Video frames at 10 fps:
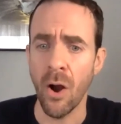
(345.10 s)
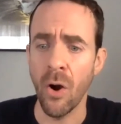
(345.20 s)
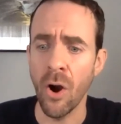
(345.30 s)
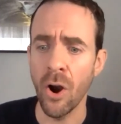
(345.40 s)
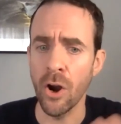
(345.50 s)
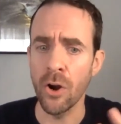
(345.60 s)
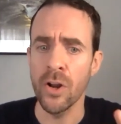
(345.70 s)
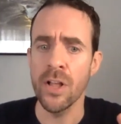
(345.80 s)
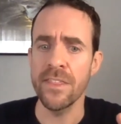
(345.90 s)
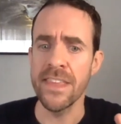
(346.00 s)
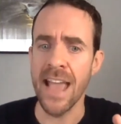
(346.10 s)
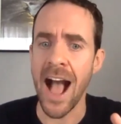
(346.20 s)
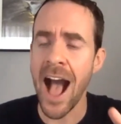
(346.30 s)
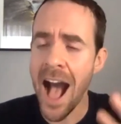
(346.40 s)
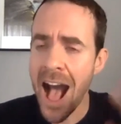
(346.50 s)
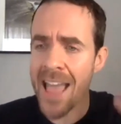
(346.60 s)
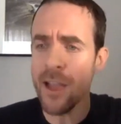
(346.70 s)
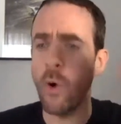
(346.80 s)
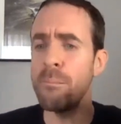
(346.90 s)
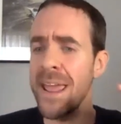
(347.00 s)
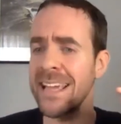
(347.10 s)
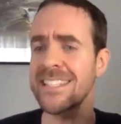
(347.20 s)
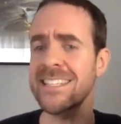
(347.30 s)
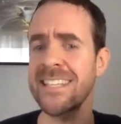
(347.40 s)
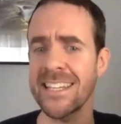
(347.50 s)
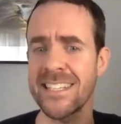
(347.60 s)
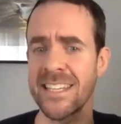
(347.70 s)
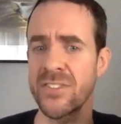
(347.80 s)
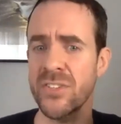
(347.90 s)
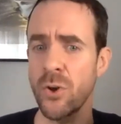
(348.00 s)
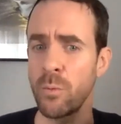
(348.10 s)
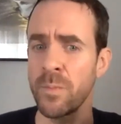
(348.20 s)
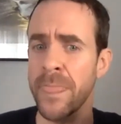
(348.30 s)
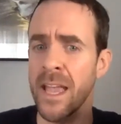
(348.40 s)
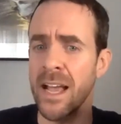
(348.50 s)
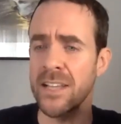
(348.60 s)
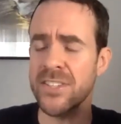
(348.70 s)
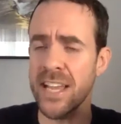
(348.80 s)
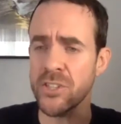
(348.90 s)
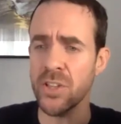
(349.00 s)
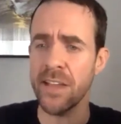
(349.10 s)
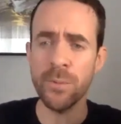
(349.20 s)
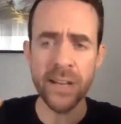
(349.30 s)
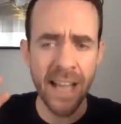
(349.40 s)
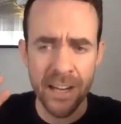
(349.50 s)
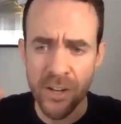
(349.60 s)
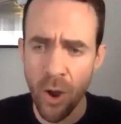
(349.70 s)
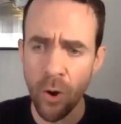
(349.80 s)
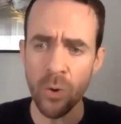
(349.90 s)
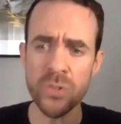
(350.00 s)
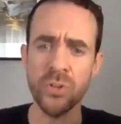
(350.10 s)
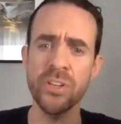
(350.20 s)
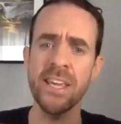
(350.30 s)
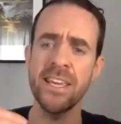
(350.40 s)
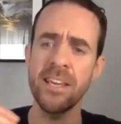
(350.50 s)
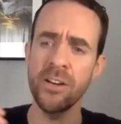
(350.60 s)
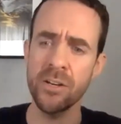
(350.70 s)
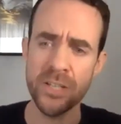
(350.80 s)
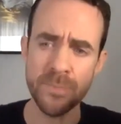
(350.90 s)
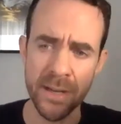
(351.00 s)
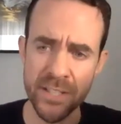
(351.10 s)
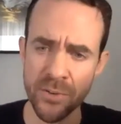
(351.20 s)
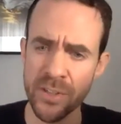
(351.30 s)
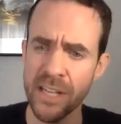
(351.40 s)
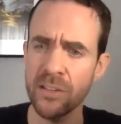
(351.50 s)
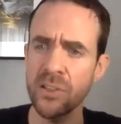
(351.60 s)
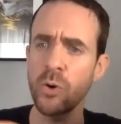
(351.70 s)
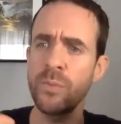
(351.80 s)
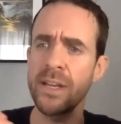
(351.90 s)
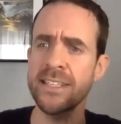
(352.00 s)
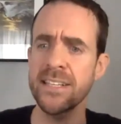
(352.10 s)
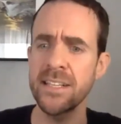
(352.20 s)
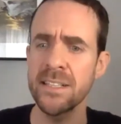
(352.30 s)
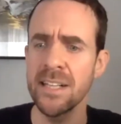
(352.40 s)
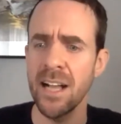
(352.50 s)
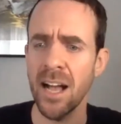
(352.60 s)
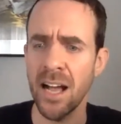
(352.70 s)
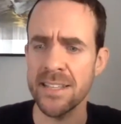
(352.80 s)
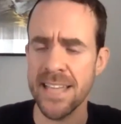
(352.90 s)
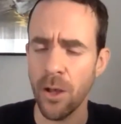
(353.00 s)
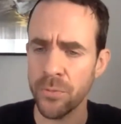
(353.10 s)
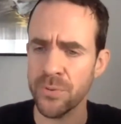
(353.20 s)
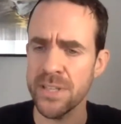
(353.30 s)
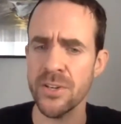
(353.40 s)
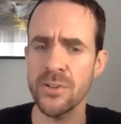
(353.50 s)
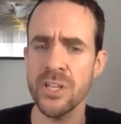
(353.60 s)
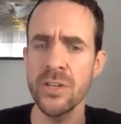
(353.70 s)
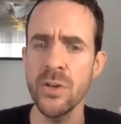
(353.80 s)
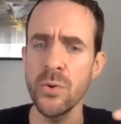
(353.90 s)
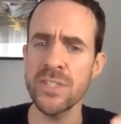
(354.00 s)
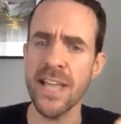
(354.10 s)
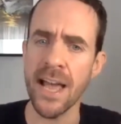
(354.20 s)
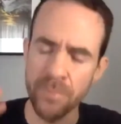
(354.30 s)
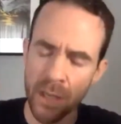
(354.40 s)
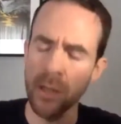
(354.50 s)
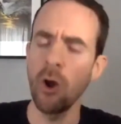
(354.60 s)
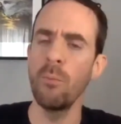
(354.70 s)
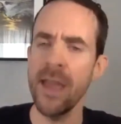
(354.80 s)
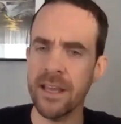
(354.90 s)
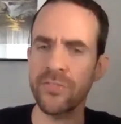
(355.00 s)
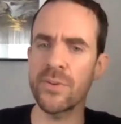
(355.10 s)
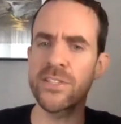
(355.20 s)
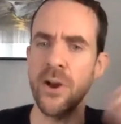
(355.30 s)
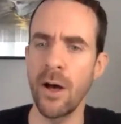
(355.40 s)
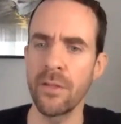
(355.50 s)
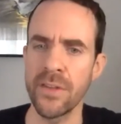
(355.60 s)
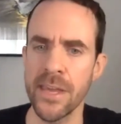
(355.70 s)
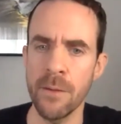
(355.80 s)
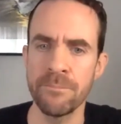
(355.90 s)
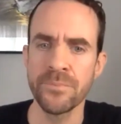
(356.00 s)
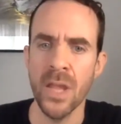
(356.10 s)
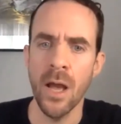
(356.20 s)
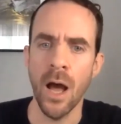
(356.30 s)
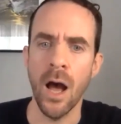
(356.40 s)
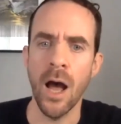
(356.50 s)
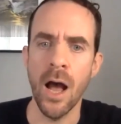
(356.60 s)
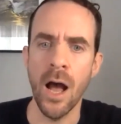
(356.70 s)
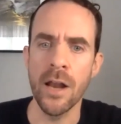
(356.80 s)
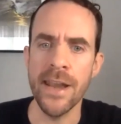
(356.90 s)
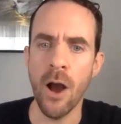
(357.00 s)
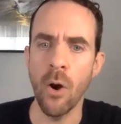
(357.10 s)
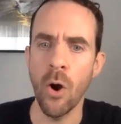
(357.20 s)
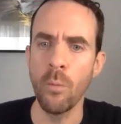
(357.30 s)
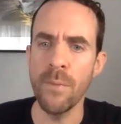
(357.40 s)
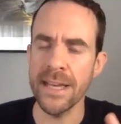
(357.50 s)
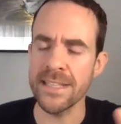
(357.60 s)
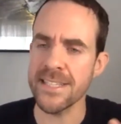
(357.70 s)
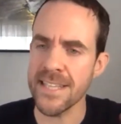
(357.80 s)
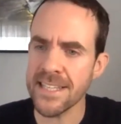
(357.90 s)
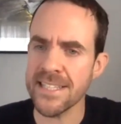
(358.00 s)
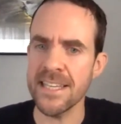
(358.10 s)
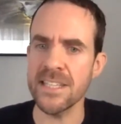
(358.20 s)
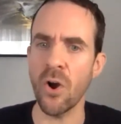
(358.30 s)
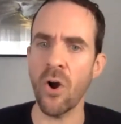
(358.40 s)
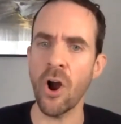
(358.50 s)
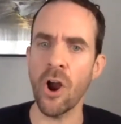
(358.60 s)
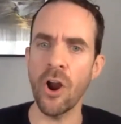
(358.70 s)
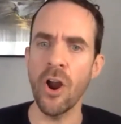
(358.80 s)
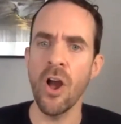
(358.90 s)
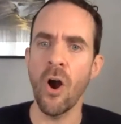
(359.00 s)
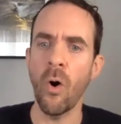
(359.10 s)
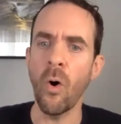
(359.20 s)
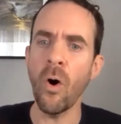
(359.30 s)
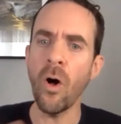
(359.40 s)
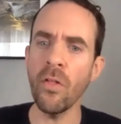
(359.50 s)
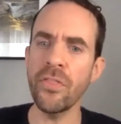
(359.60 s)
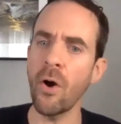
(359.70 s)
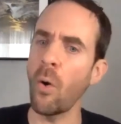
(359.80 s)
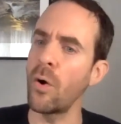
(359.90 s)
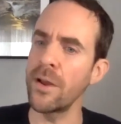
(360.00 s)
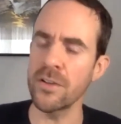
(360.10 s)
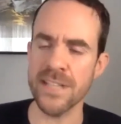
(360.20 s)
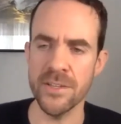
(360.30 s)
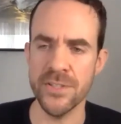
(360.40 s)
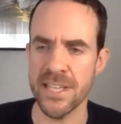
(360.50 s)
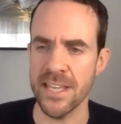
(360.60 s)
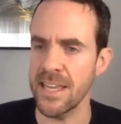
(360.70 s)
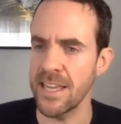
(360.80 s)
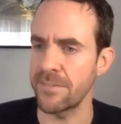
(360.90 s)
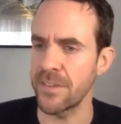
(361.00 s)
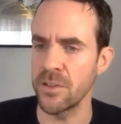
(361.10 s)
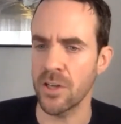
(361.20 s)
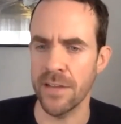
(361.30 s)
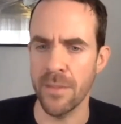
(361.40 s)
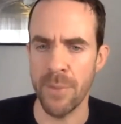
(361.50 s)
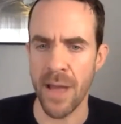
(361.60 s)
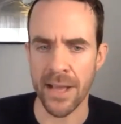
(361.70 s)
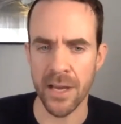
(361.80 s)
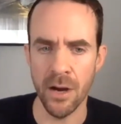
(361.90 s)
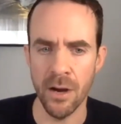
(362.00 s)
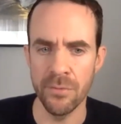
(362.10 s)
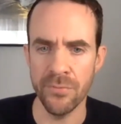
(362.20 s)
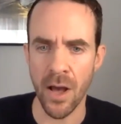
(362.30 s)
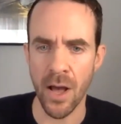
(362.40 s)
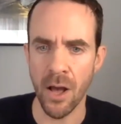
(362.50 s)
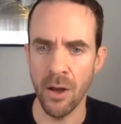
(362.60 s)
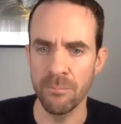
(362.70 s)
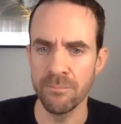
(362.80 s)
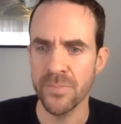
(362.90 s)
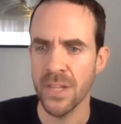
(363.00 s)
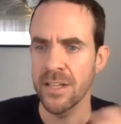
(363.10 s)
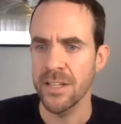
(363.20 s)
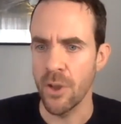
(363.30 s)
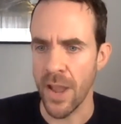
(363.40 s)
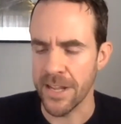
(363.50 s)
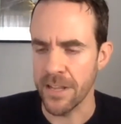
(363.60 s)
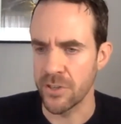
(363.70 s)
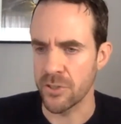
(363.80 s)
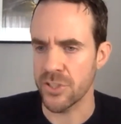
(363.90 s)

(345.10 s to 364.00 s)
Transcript: are the high omega 6s. So essentially, everybody kind of knows, or you hear just by tuning in a little bit to health research and news, that omega 3s are healthy. Yep. Now, omega 6s are all the oils that you see if you look on the back of any of your